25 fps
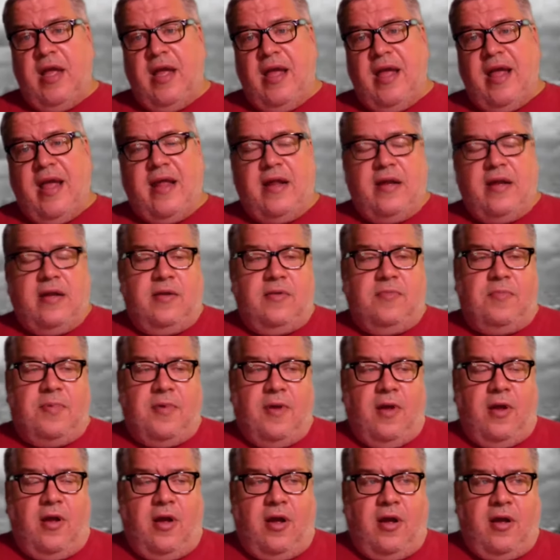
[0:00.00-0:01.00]
and
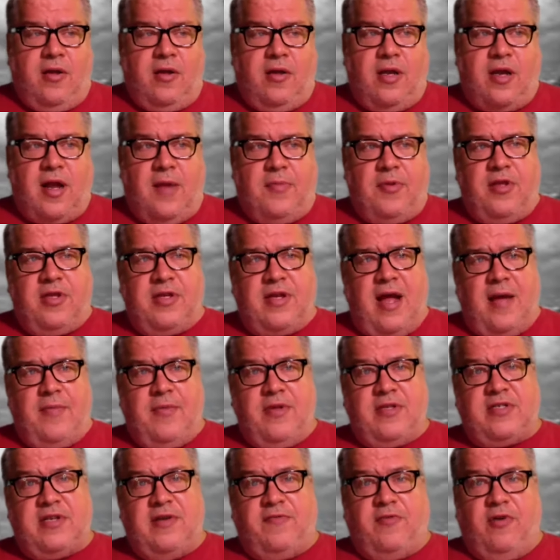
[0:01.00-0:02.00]
a couple of
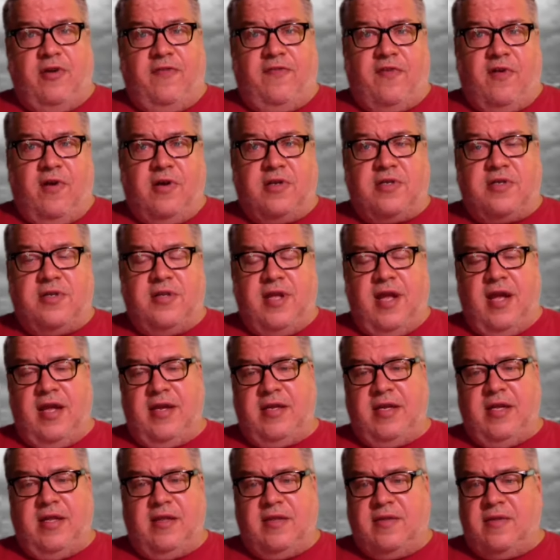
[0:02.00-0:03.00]
comments have referred to the
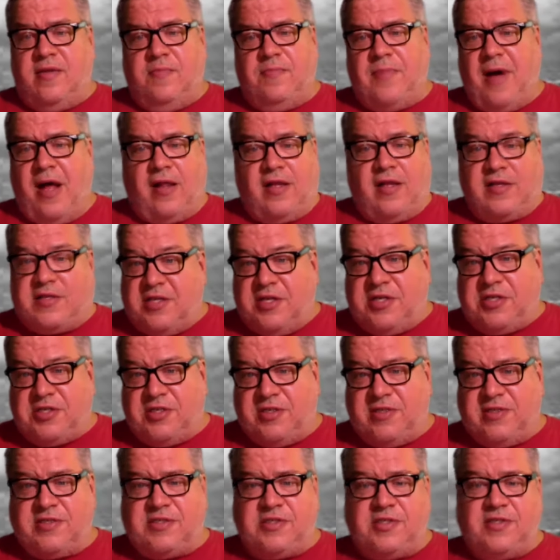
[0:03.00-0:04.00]
idea that
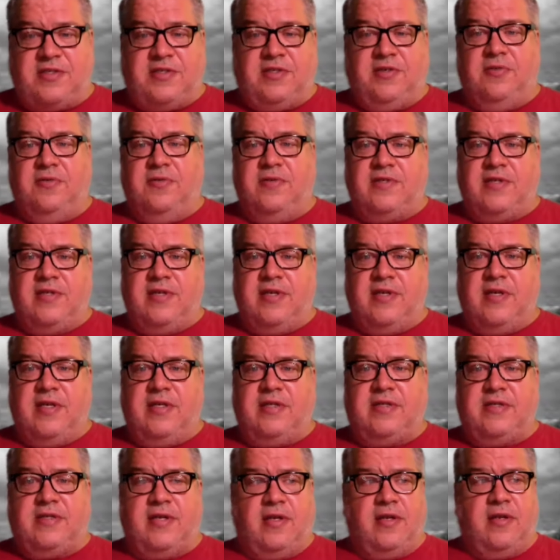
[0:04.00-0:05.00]
politicians just use
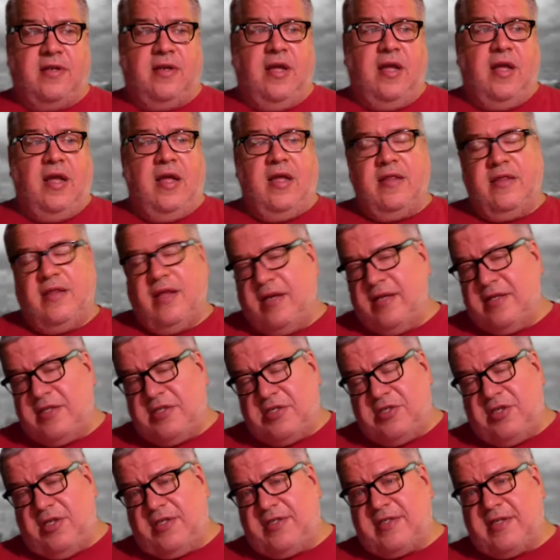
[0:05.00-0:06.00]
this and that it's
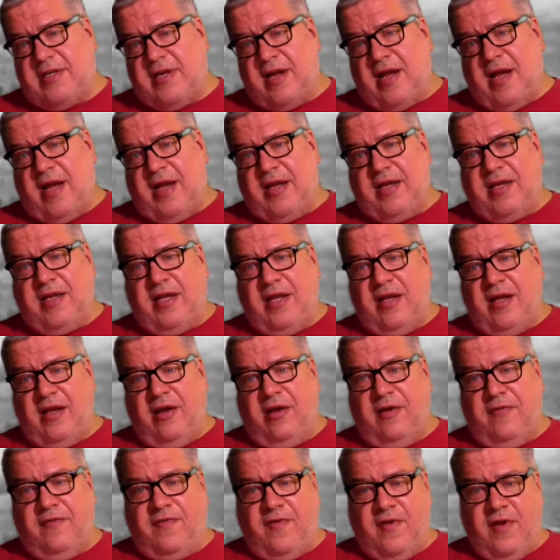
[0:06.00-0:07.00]
just an idea
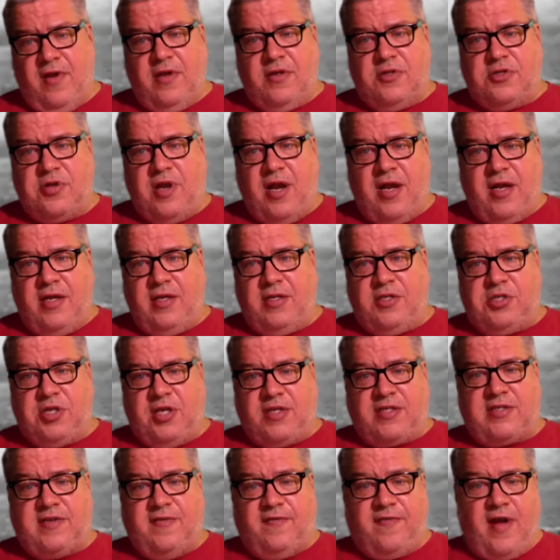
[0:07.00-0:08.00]
of trying to
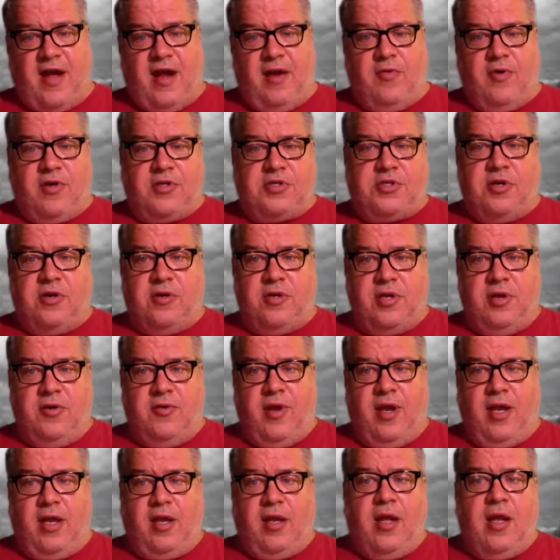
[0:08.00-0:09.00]
justify what you're
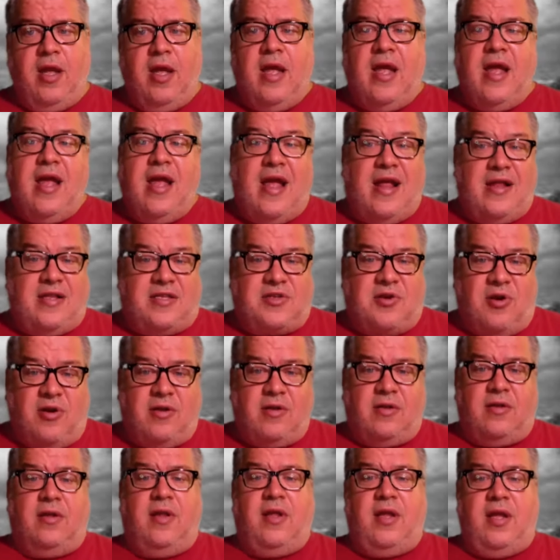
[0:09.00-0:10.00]
doing. And
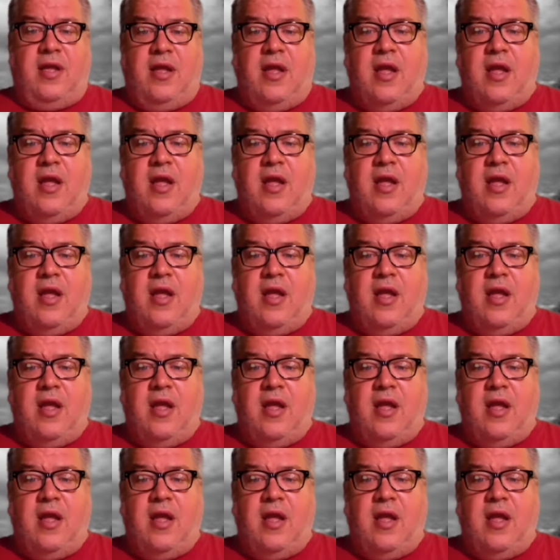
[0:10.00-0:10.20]
certainly